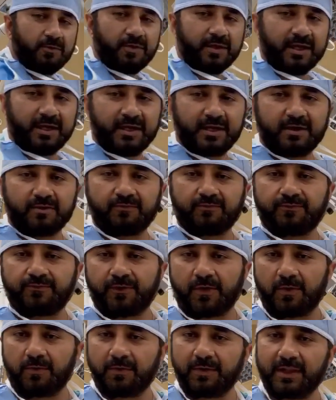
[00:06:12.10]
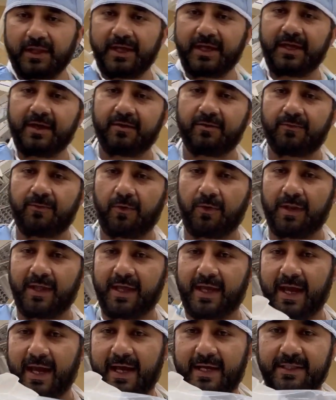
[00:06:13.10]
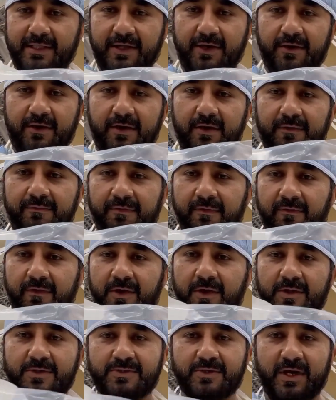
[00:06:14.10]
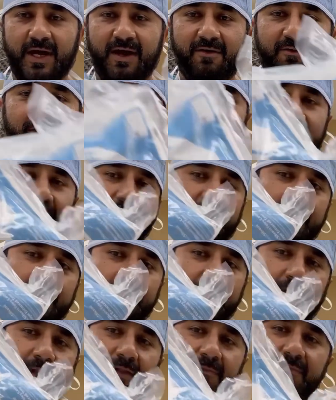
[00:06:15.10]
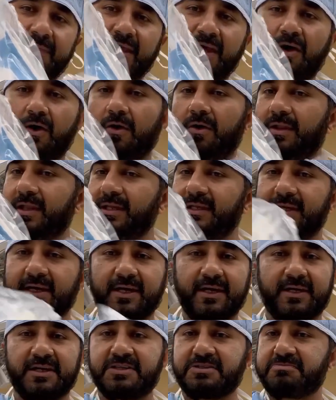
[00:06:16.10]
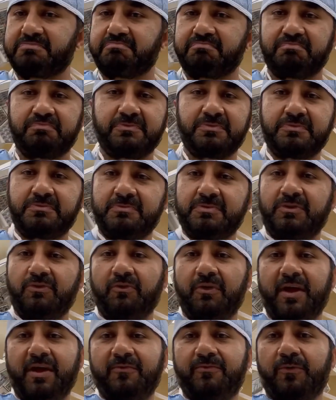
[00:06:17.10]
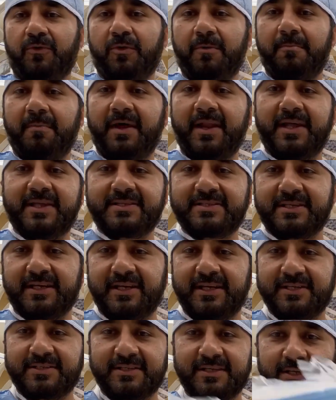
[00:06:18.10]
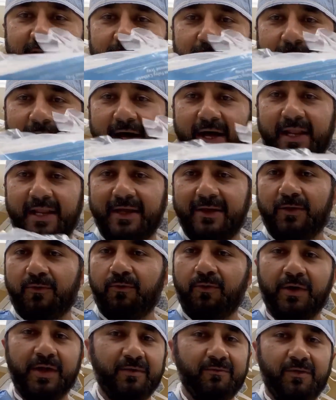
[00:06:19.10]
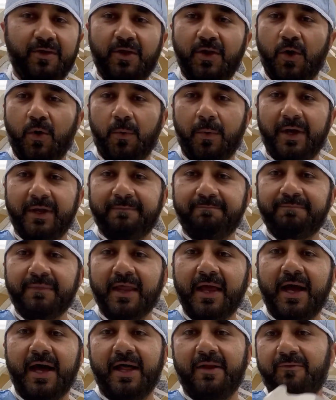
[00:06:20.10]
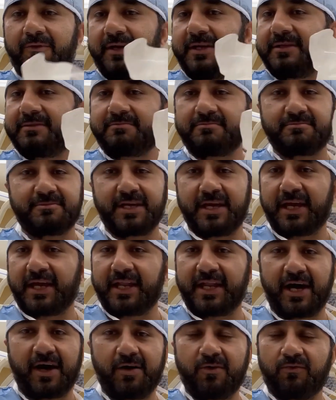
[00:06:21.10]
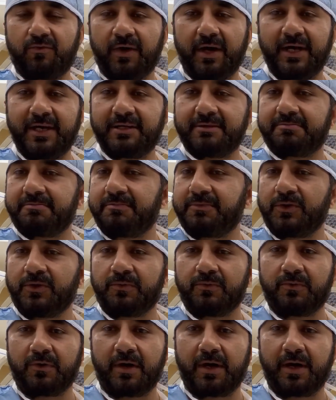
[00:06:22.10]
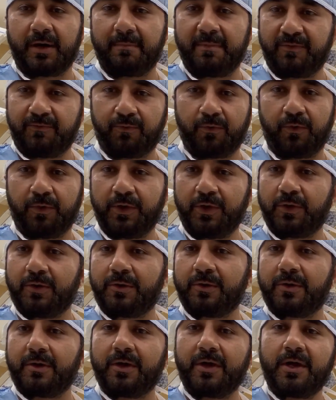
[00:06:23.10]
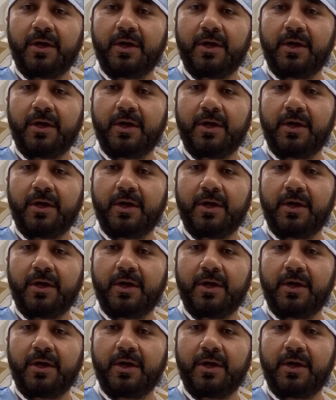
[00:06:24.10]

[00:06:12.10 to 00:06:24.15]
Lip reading: need a Foley catheter, we also have it available. Only take us 3-4 minutes and it's in your body, you won't even know it. And we take it out right before your